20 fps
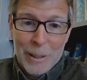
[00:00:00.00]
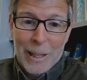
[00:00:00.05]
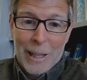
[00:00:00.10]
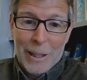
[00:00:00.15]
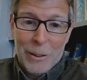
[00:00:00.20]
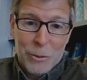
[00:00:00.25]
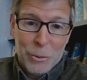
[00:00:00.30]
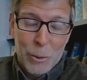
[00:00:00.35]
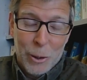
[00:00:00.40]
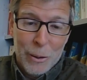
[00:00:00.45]
I
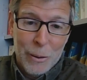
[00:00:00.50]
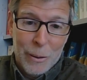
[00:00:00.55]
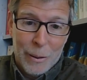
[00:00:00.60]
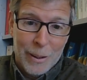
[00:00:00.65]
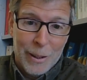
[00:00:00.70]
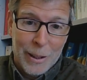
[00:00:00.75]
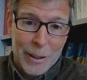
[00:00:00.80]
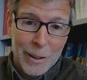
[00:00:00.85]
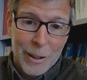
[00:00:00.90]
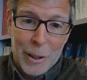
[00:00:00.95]
mean, that's
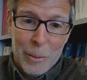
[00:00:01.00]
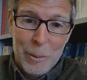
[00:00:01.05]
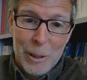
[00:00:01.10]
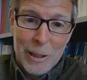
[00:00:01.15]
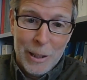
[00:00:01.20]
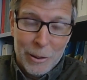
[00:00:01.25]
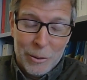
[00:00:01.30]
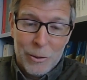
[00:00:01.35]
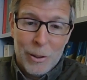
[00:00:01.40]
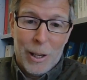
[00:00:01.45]
one thing. I
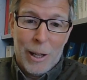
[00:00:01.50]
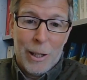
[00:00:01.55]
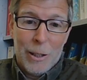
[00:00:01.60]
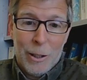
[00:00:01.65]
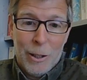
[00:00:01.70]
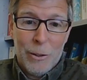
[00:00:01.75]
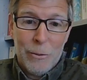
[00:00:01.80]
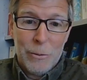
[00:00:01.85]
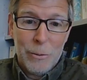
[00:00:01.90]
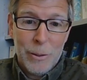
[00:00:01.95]
mean, it's
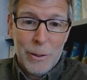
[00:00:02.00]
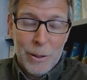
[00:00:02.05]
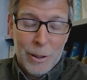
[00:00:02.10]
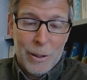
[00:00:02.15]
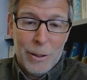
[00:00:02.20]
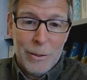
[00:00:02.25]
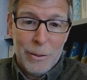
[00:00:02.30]
not unre